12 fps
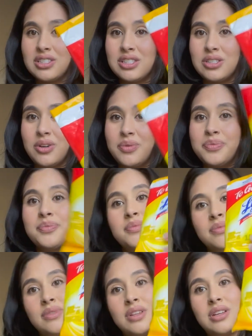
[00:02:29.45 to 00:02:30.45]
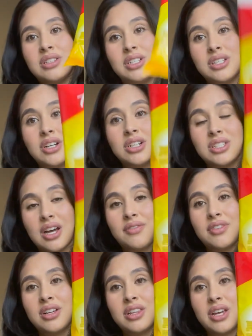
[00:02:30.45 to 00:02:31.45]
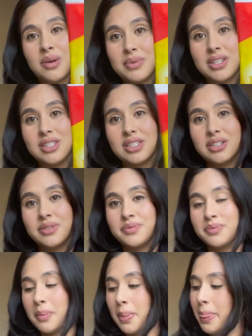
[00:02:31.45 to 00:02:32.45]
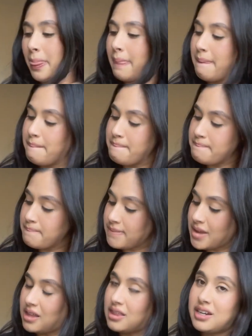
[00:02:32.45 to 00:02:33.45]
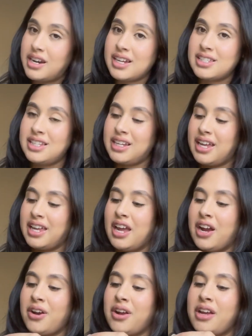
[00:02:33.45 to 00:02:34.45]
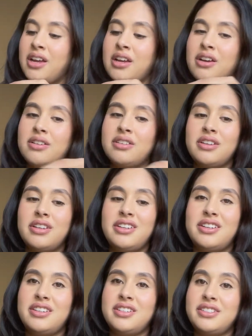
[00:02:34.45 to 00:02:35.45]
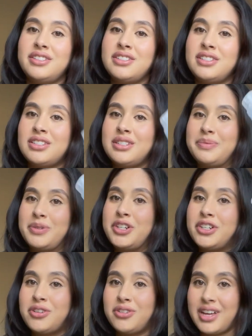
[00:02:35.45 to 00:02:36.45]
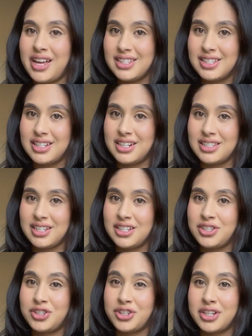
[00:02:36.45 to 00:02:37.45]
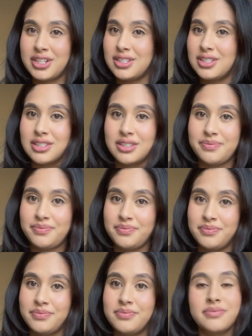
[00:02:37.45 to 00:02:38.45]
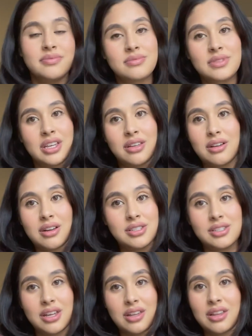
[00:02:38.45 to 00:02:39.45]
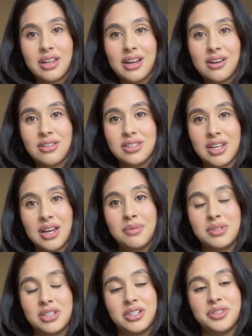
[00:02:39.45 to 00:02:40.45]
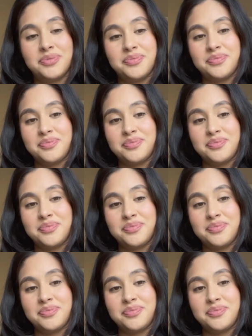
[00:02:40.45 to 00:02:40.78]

So these are definitely a must. The next thing I carry is some good old hand sanitizer, because you gotta stay clean at all times, you know.